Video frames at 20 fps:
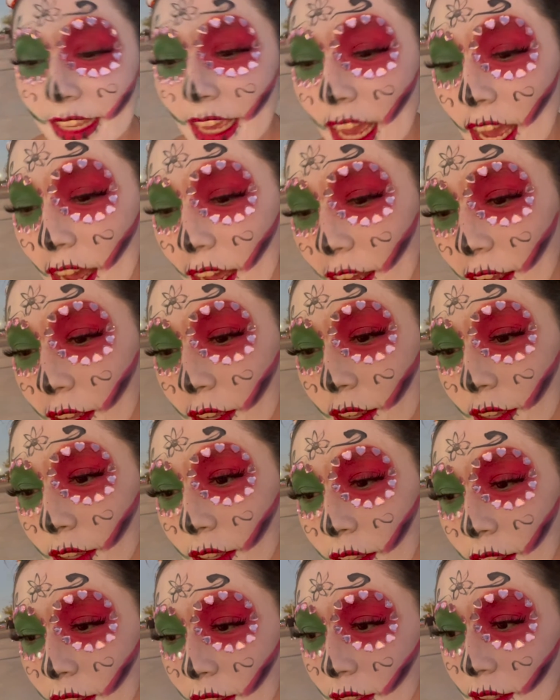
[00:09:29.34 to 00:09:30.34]
Yeah. No,
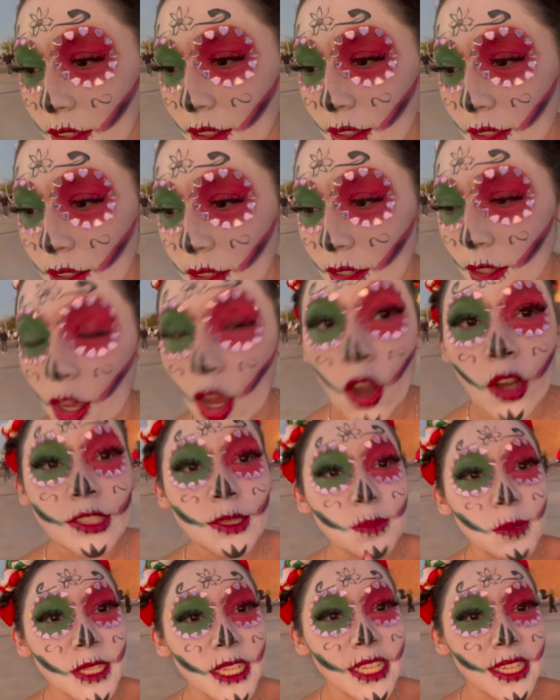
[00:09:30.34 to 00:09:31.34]
it's been an hour. Oh, it's
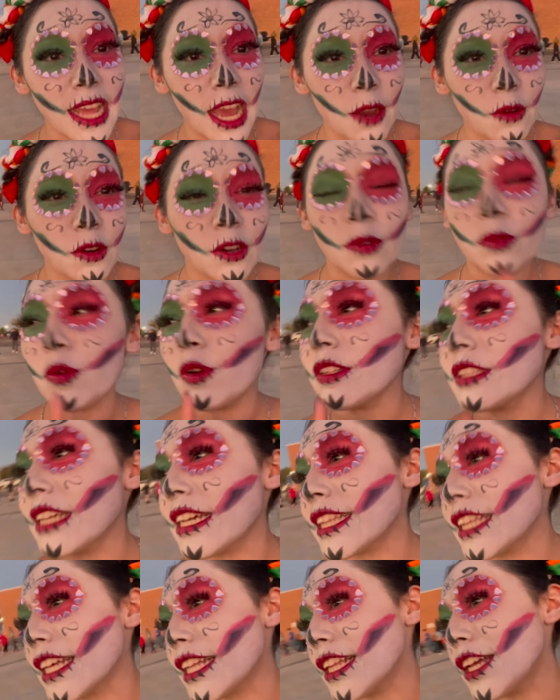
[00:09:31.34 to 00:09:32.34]
been an hour. Well,
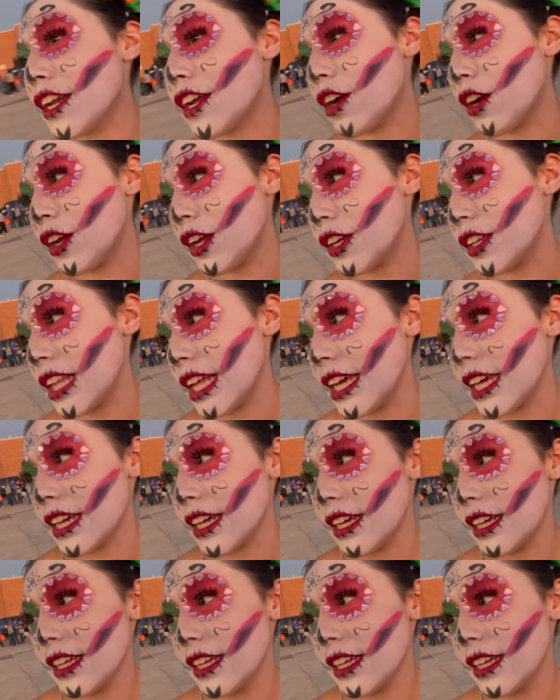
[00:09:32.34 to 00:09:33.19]
technically, I got here late.